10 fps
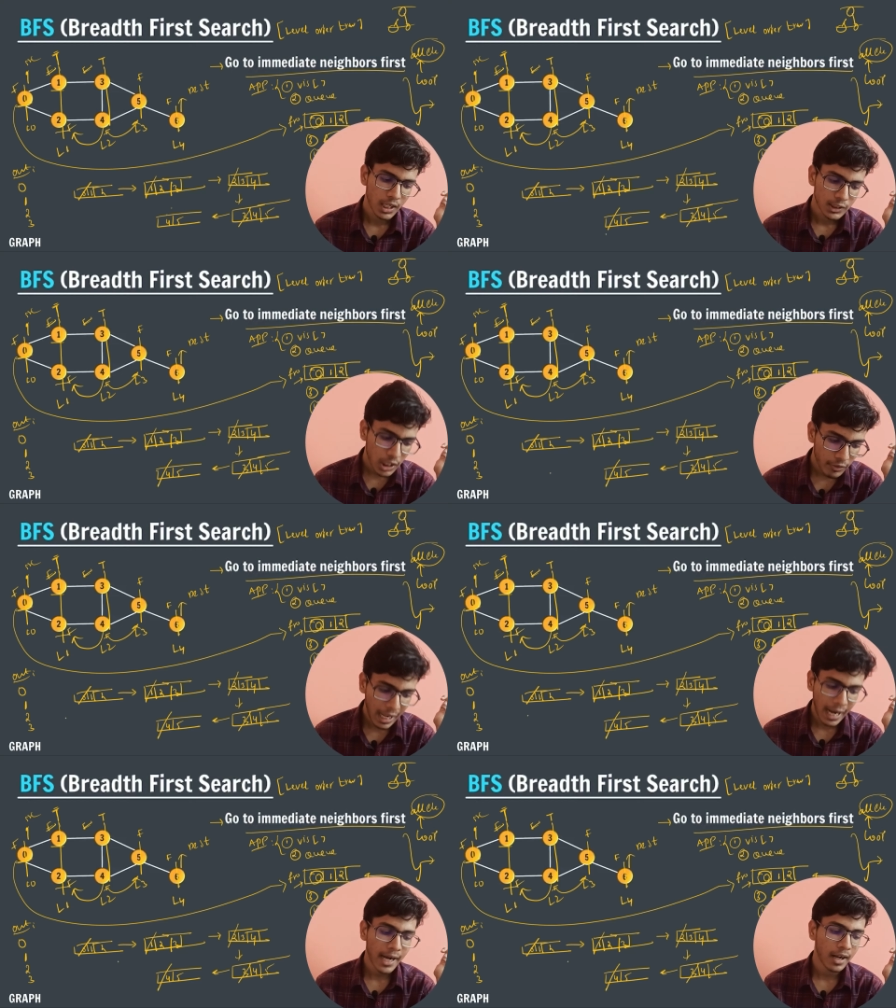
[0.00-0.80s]
So I will
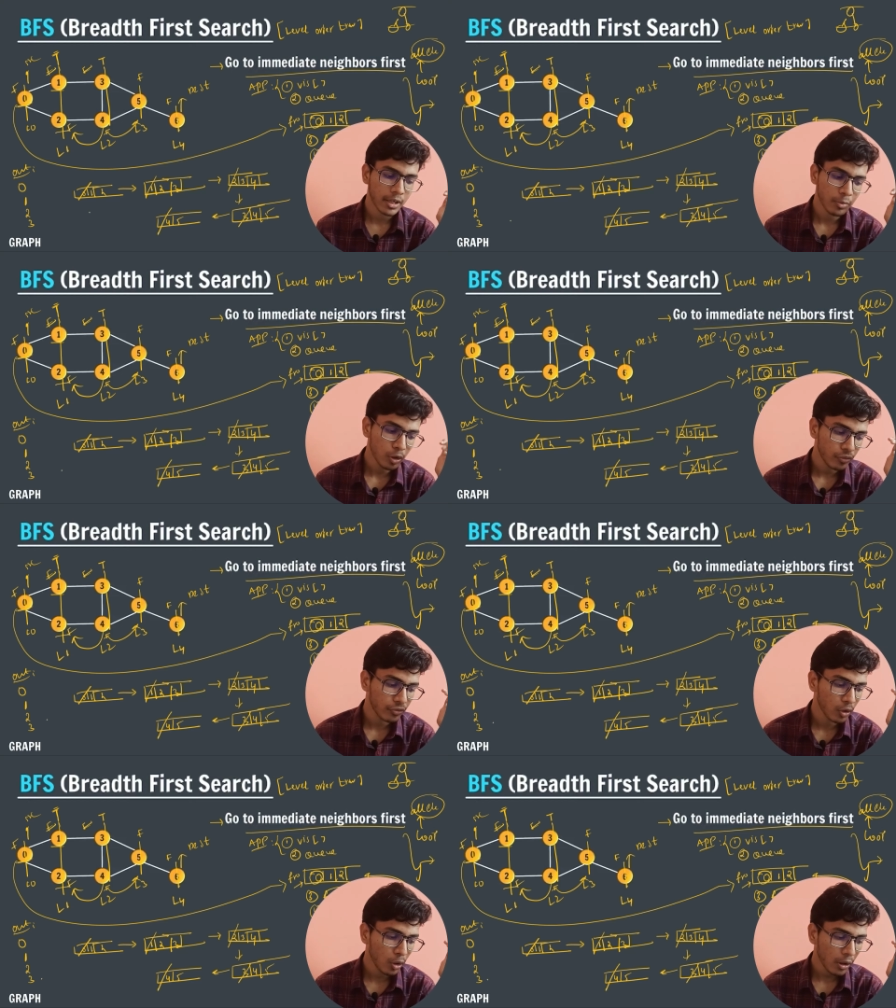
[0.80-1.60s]
remove
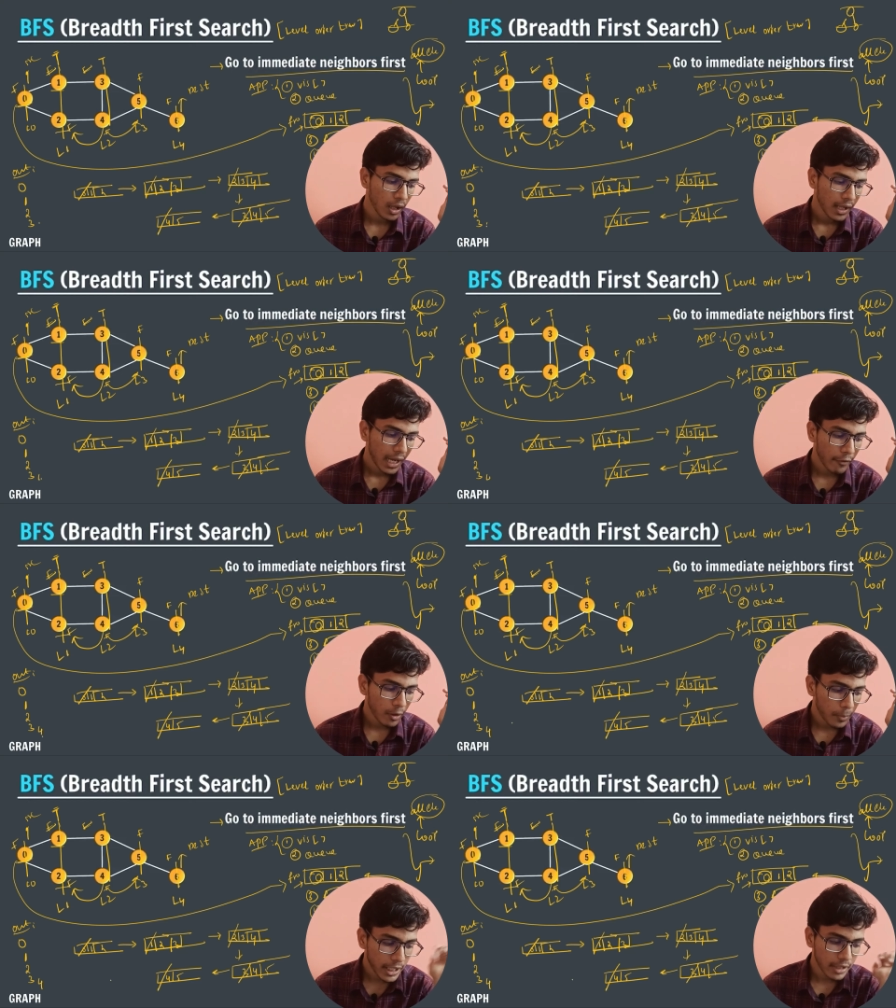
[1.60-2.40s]
4, I will
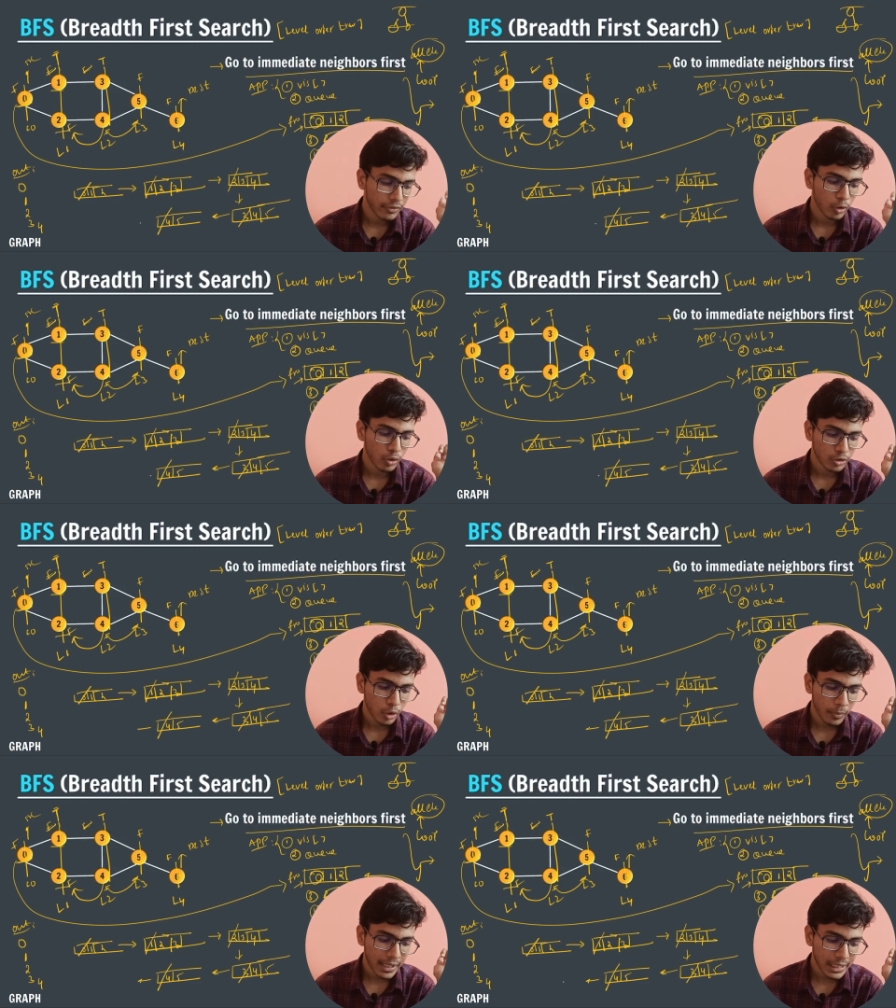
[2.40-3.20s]
print 4. So
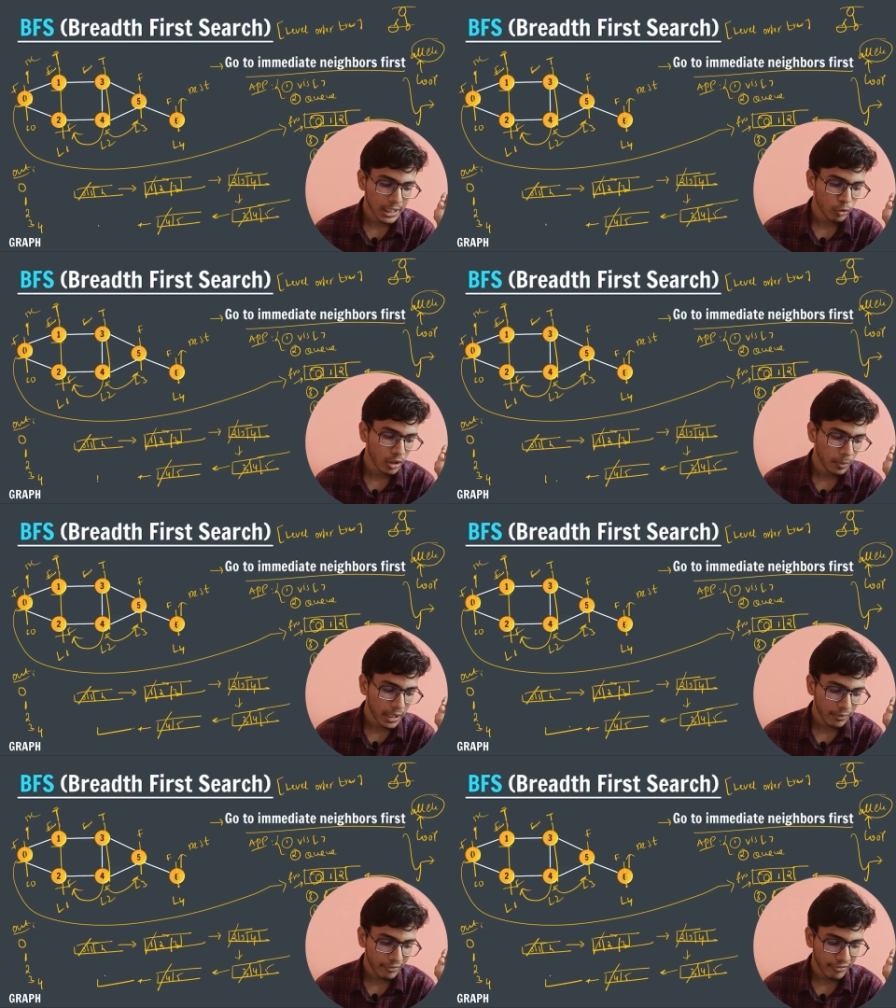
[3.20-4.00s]
my queue will
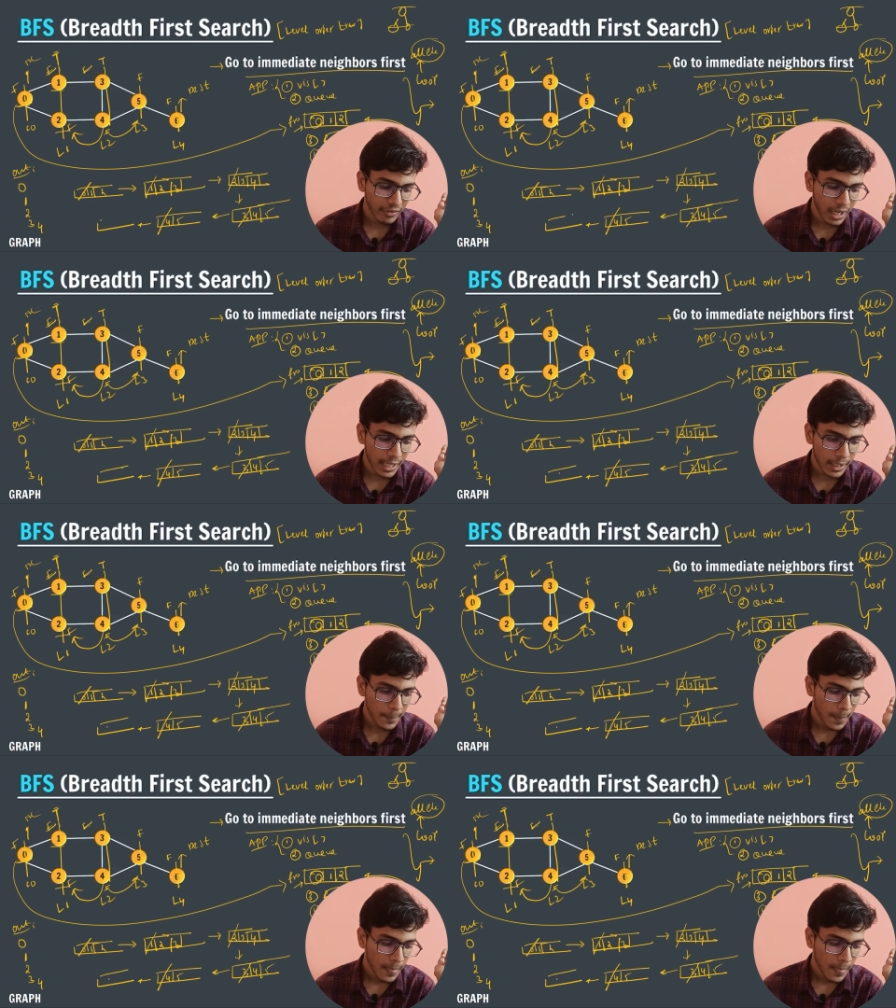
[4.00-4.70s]
become 5,